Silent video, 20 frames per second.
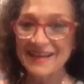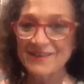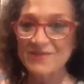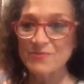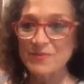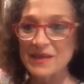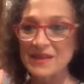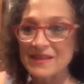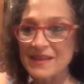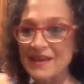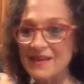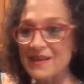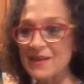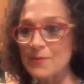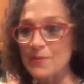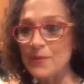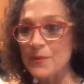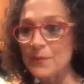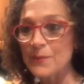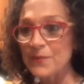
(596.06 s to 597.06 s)
of made that
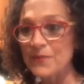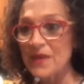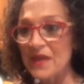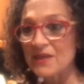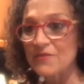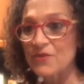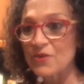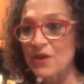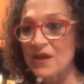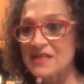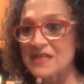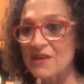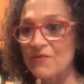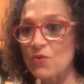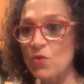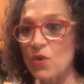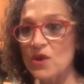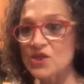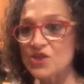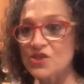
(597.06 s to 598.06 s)
up. And if you guys have
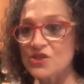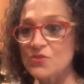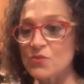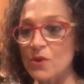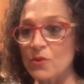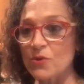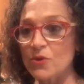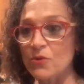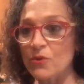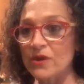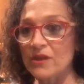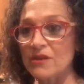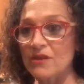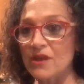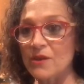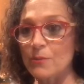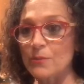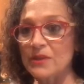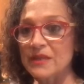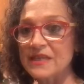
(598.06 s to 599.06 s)
questions while we're going
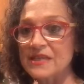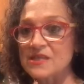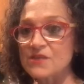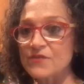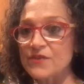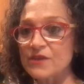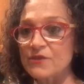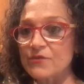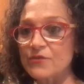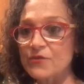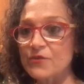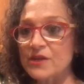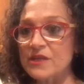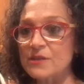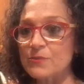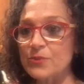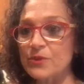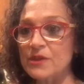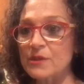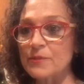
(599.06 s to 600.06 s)
along, please feel free to
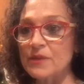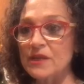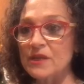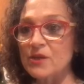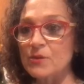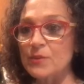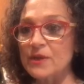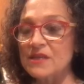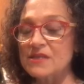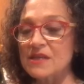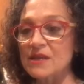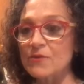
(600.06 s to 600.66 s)
put them in here because I